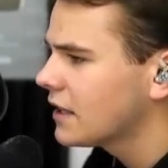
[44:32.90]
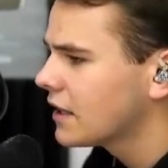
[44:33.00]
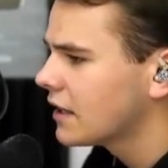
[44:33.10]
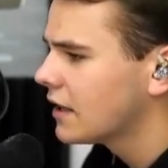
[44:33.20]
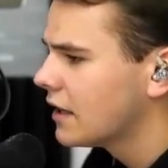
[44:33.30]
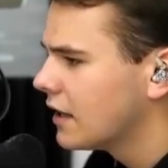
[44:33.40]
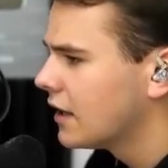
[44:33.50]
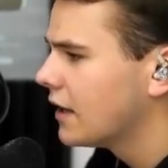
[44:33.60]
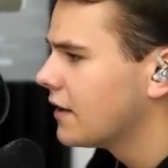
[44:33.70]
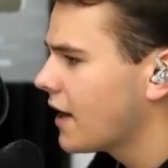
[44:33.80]
thing
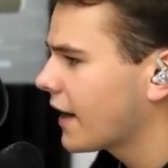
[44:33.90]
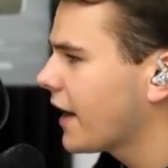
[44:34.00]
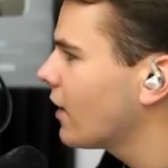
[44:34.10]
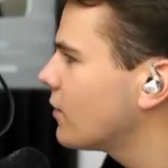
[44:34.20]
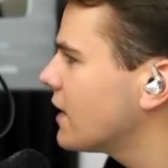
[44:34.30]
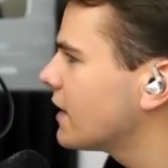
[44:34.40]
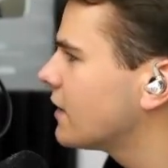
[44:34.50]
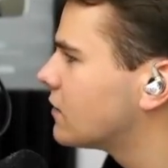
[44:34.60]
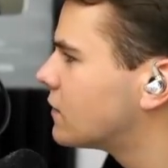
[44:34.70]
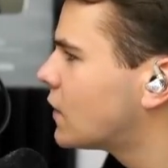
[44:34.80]
that I cannot
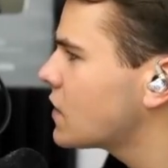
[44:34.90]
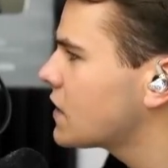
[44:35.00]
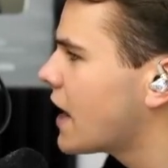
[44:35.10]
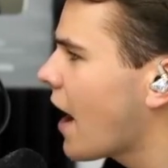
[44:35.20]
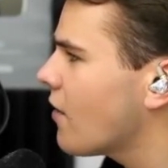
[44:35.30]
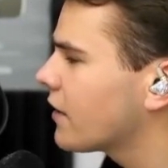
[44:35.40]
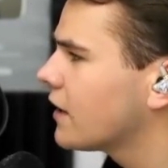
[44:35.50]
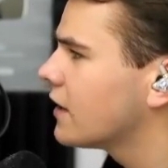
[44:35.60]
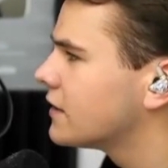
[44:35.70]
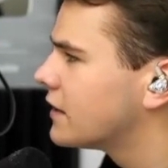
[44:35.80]
really reverse now
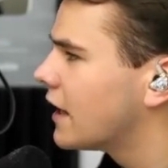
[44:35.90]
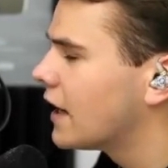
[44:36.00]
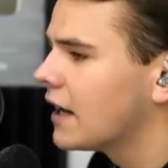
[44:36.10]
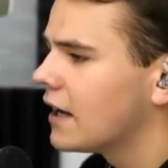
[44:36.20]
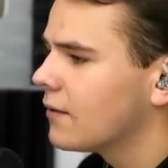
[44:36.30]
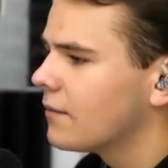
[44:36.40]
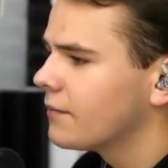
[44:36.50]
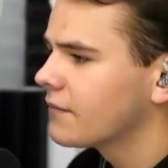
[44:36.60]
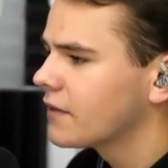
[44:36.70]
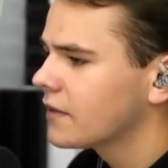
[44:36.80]
because,
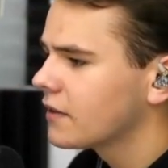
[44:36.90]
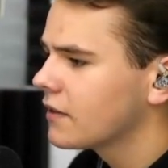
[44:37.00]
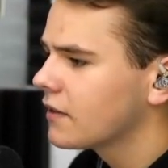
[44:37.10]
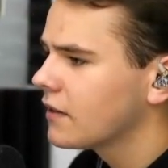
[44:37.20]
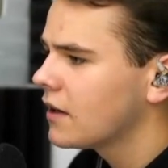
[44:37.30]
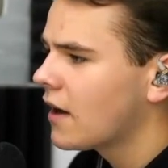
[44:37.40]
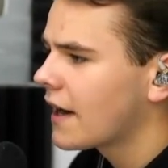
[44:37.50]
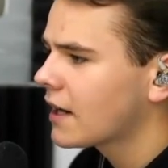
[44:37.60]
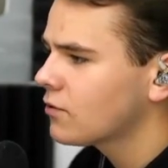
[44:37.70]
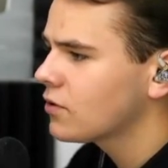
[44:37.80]
you know,
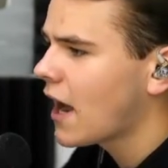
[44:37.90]
I